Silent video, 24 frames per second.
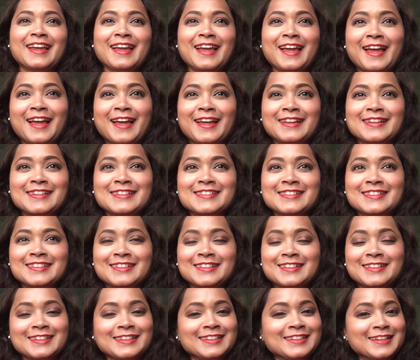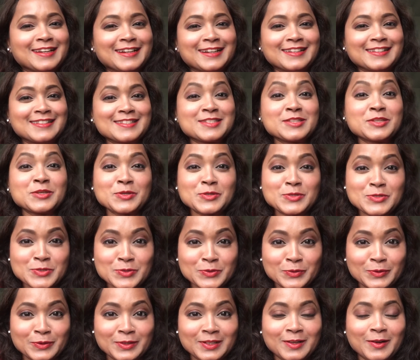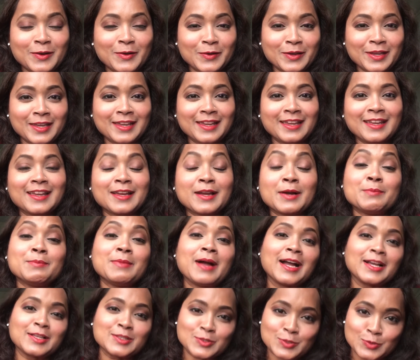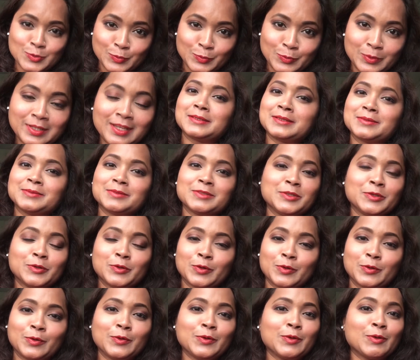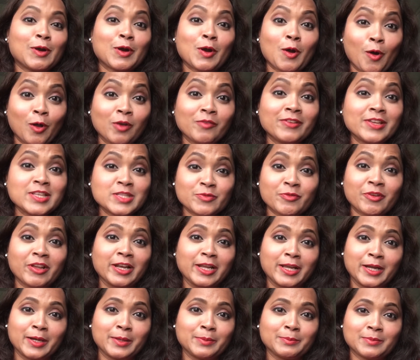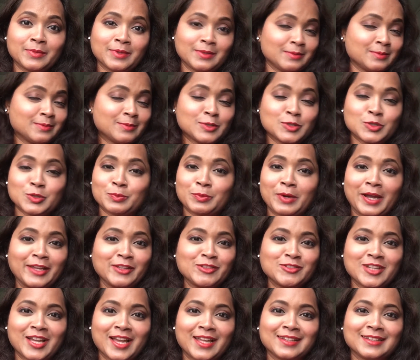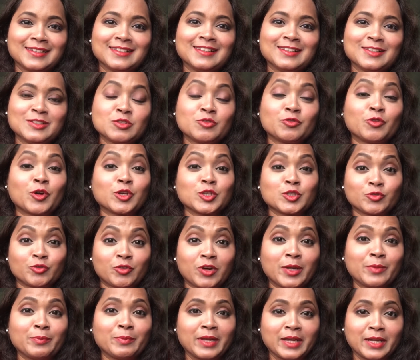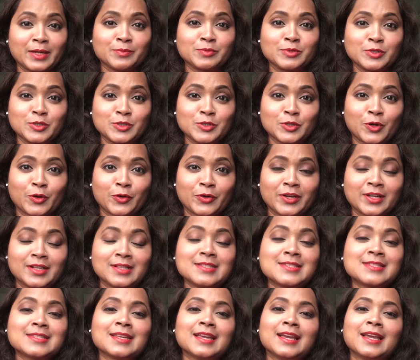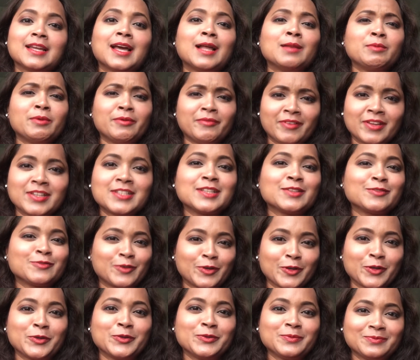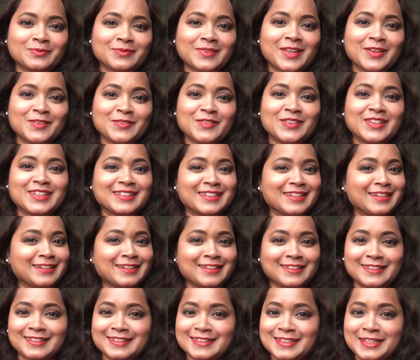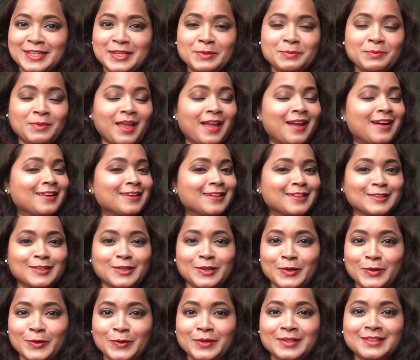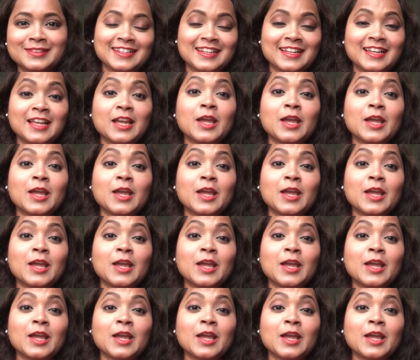And yeah, see you soon. Okay, come back soon. You know, you are always welcome to my channel to watch fun makeup tutorials. I'll be waiting for you with another theme, another look.